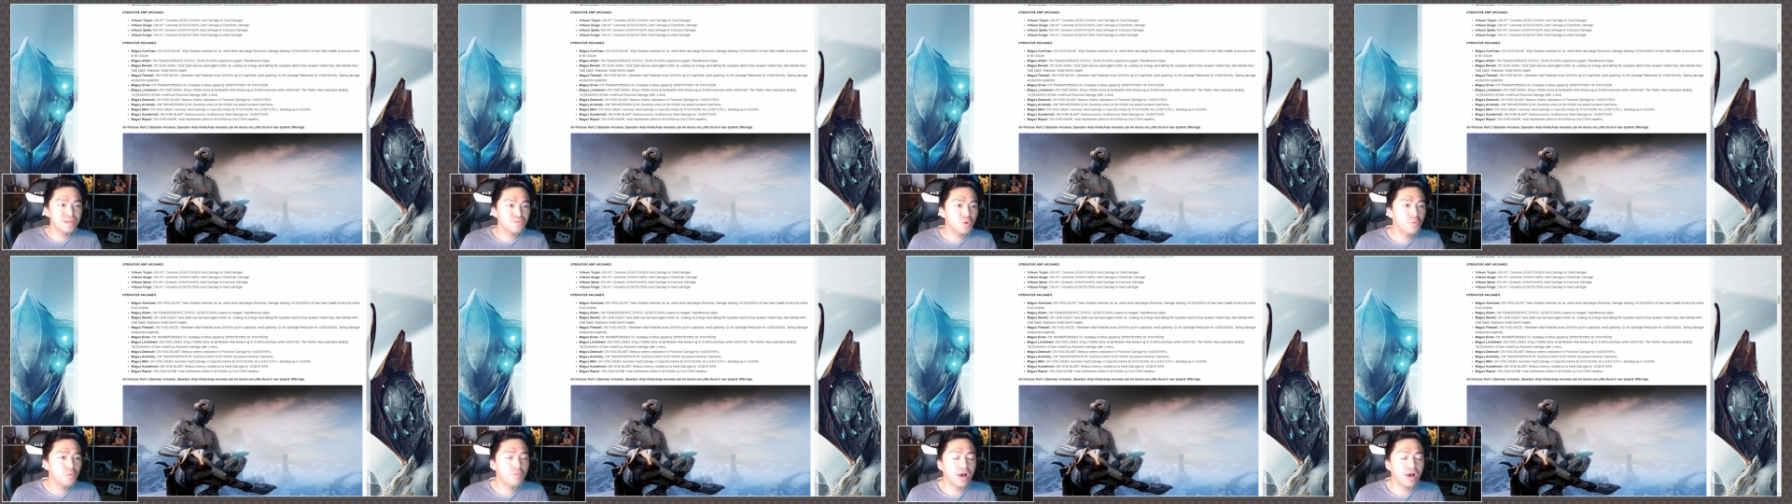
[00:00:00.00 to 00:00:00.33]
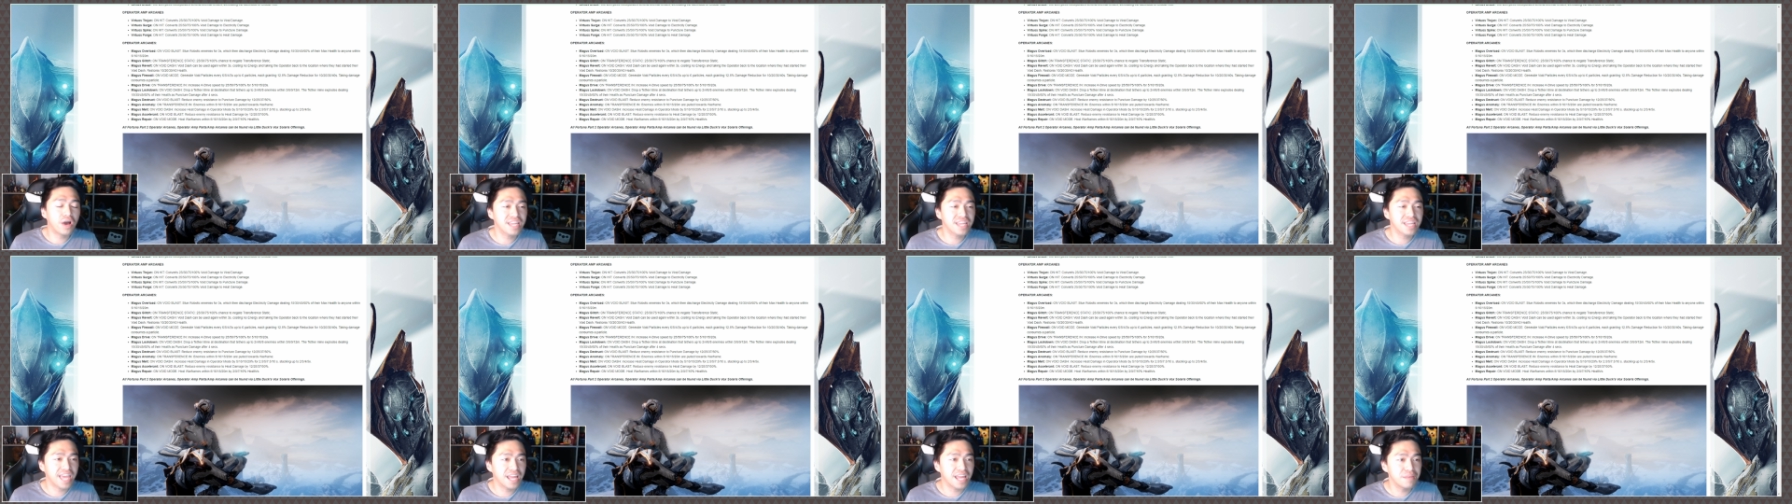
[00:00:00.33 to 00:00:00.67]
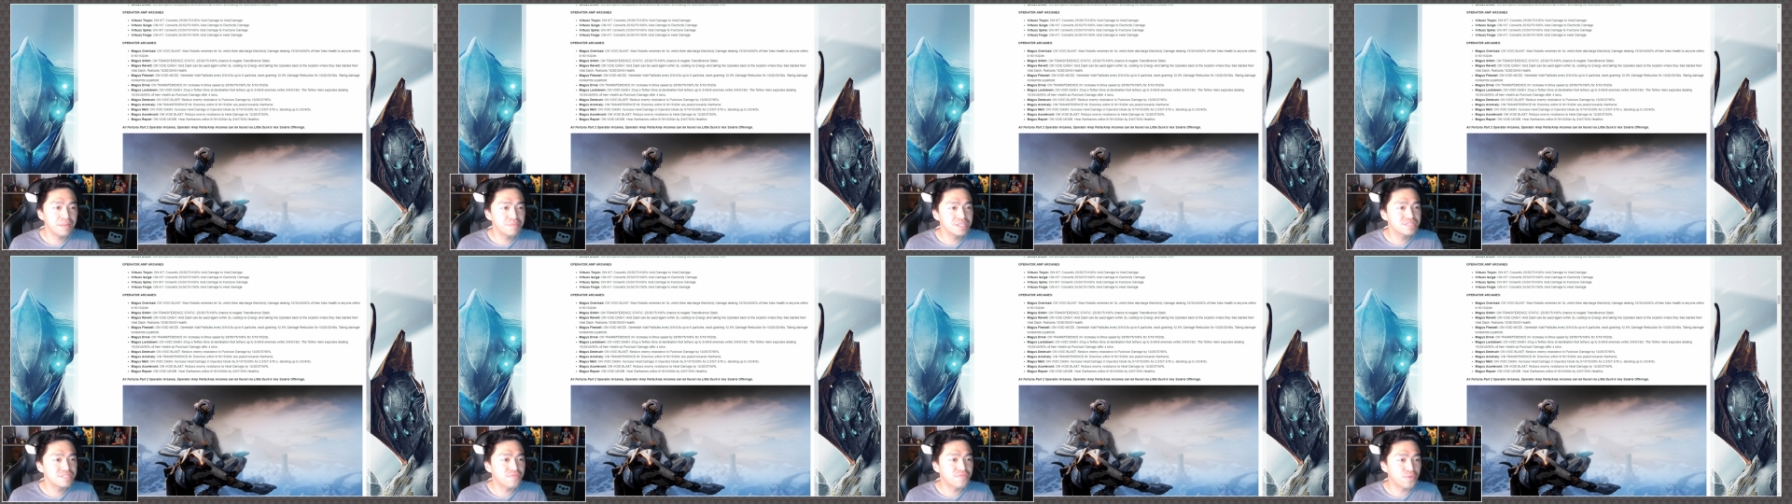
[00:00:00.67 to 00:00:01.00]
robotic
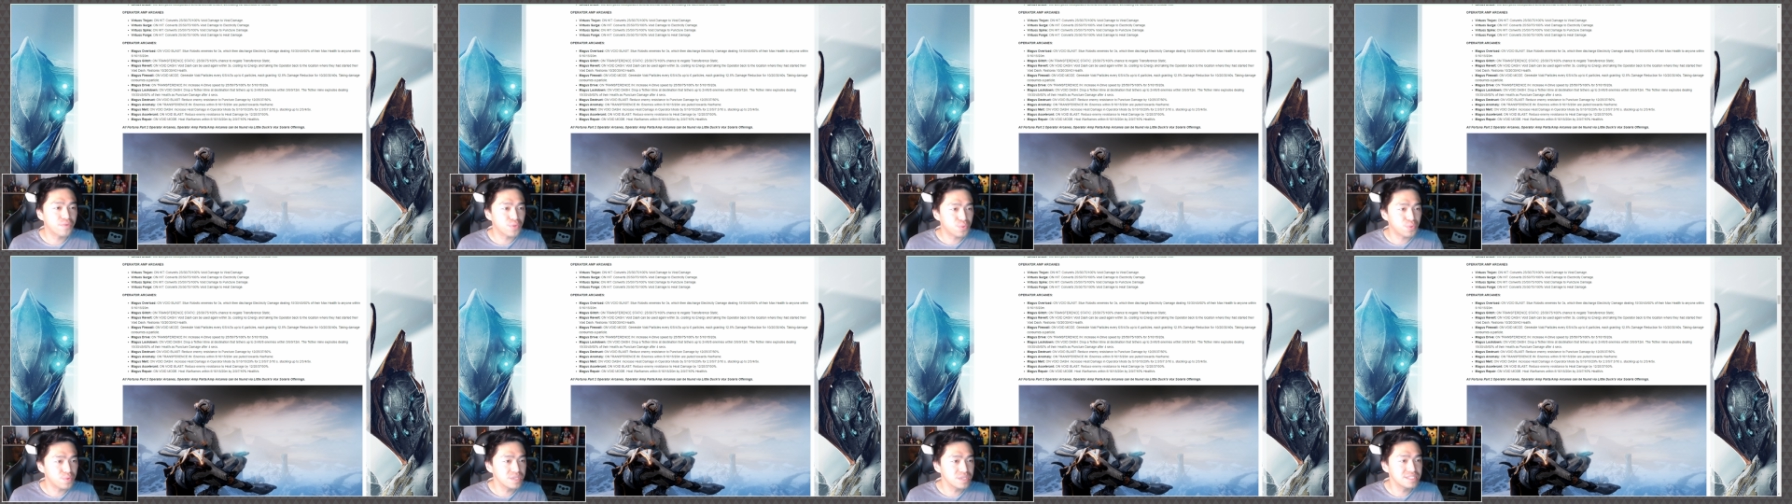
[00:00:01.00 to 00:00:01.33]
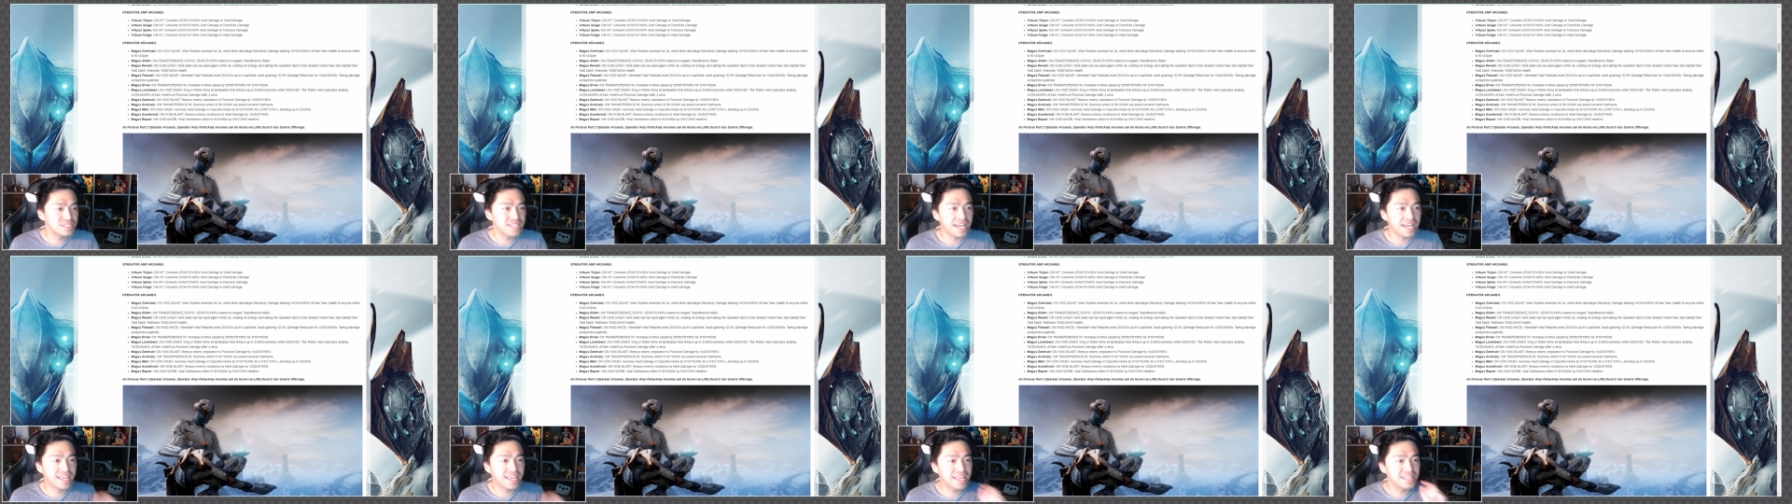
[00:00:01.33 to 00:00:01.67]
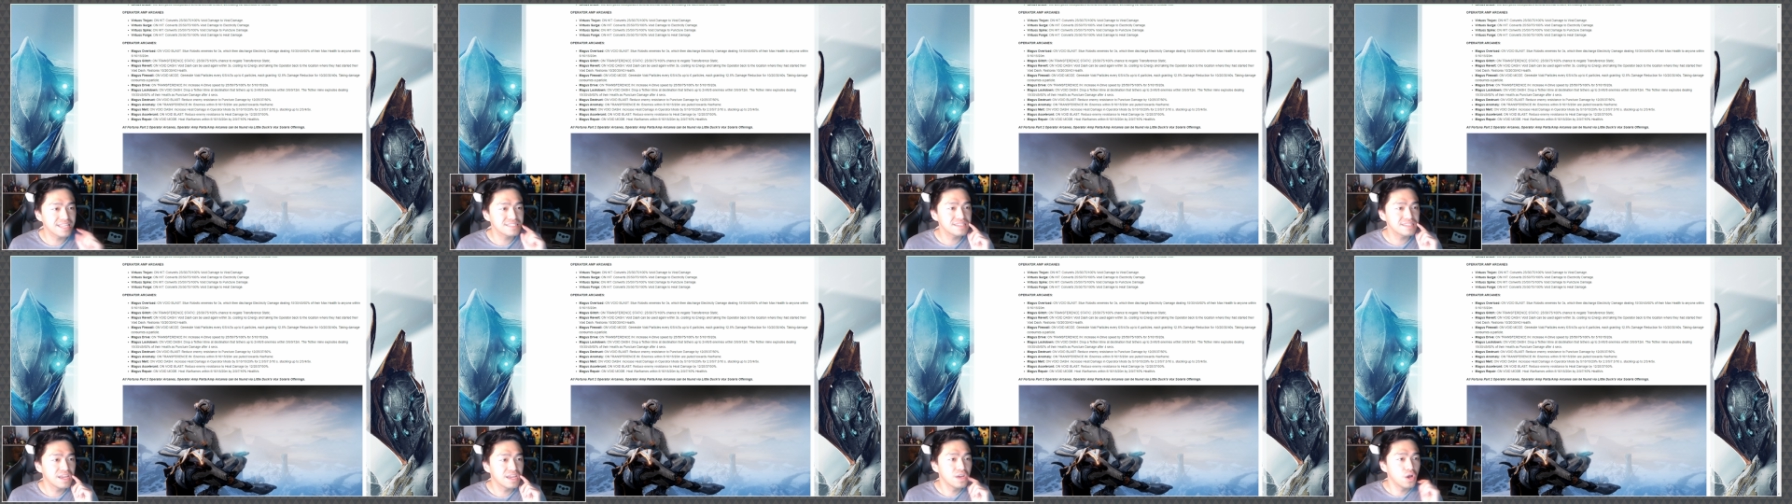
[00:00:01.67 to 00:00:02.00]
enemies for 3
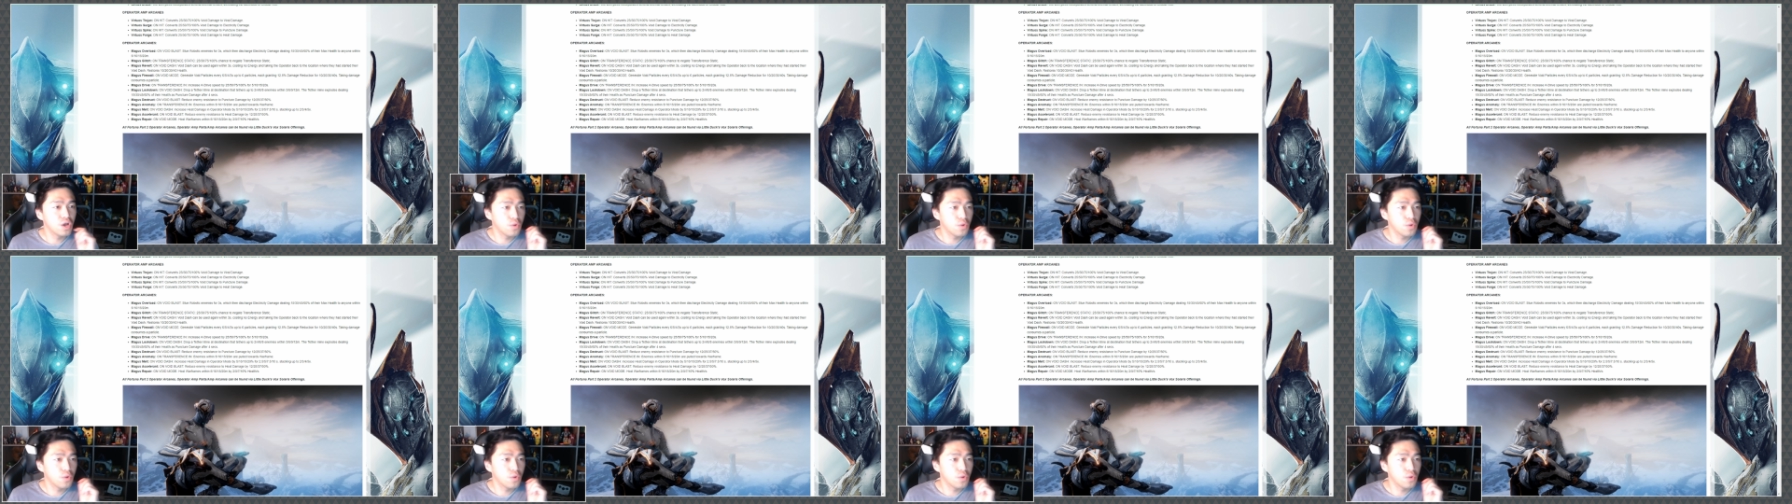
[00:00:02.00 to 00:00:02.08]
seconds,